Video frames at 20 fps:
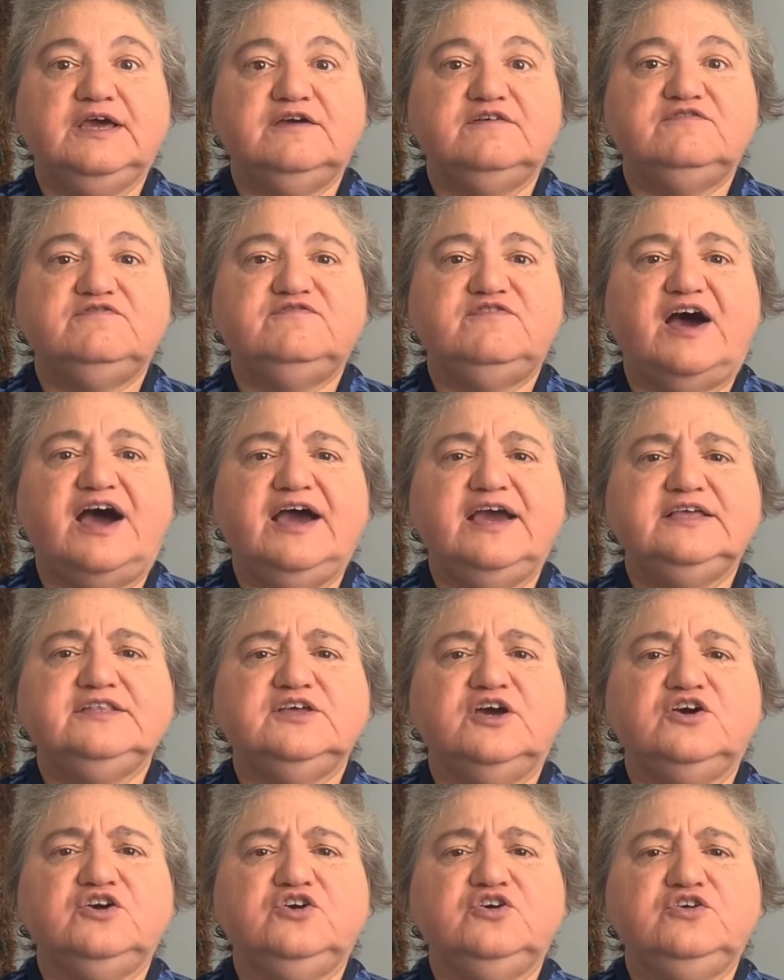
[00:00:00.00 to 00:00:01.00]
find
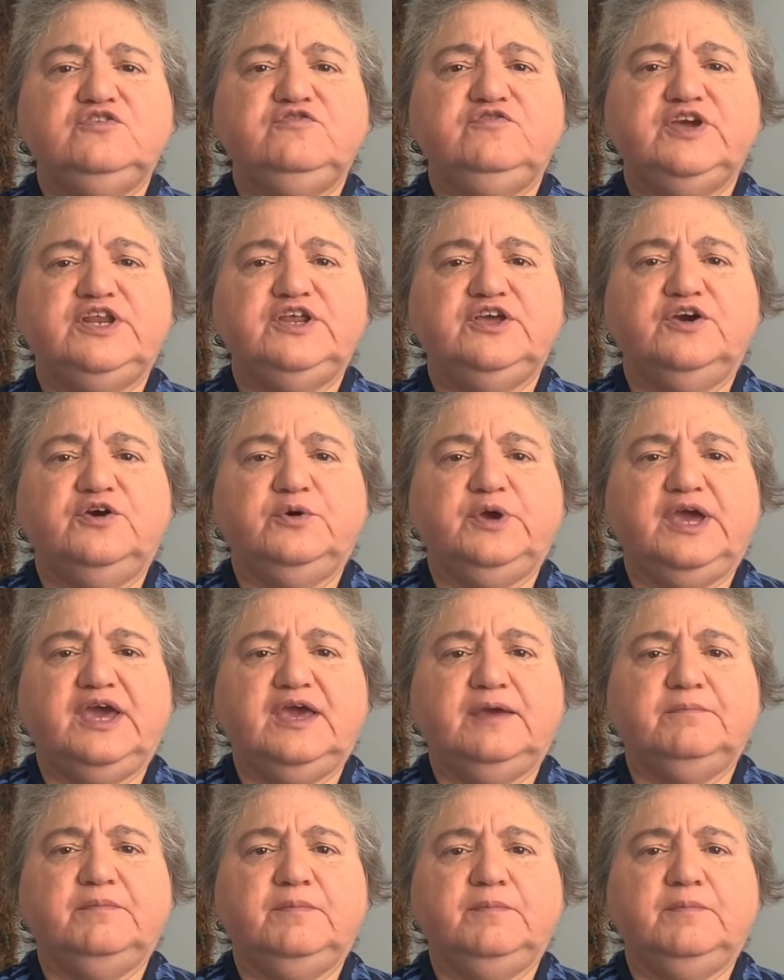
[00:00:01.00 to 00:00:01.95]
a good video game,